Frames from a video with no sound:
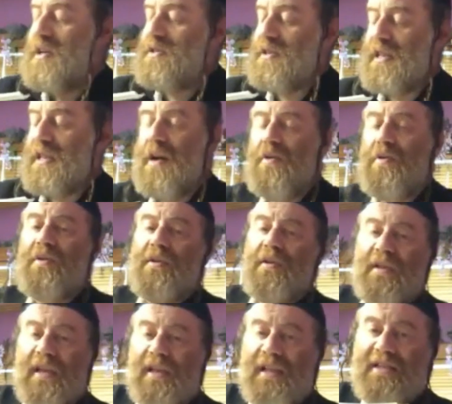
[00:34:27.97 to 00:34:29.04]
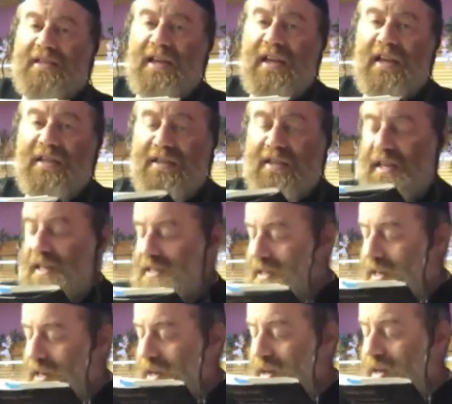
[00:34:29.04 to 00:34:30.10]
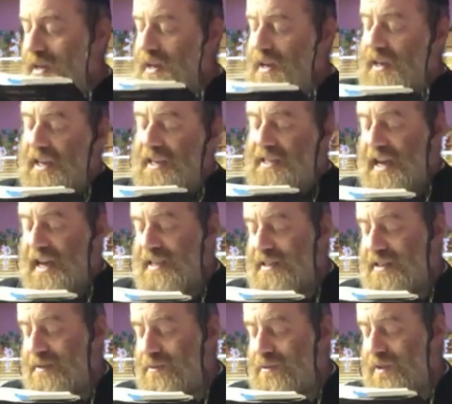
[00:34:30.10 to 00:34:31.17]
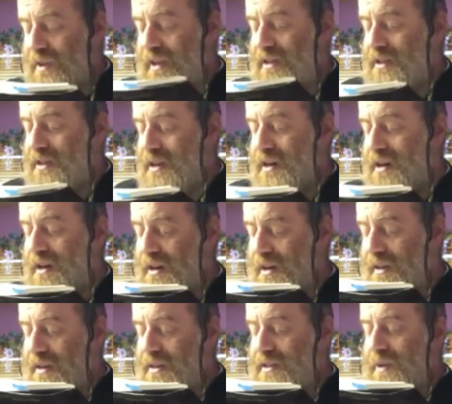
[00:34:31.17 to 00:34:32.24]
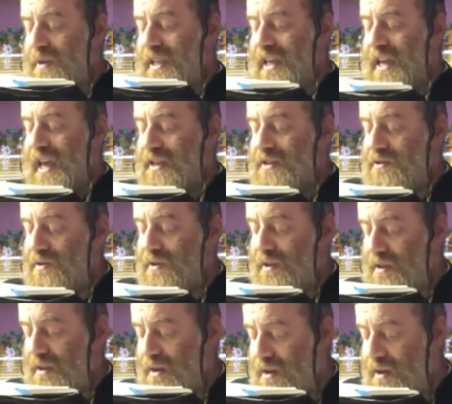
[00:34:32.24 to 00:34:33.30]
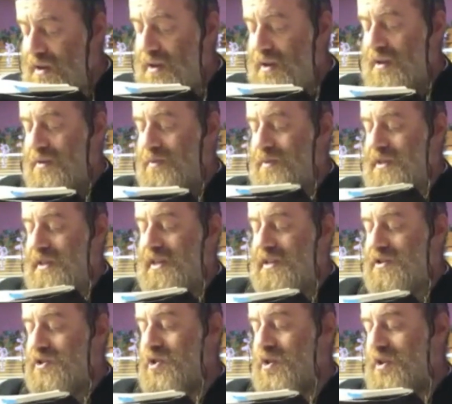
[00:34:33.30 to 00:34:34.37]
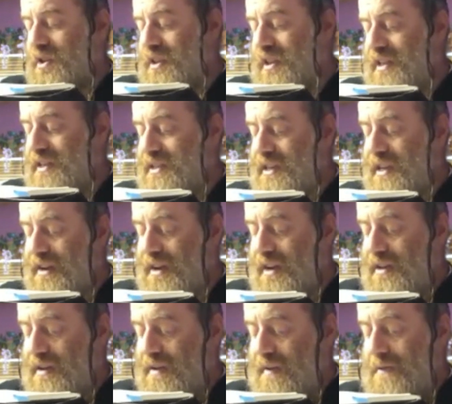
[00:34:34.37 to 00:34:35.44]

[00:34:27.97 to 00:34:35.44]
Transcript: So now let's say it's his custom to eat the sweet cake during with his cholent, let's say, right?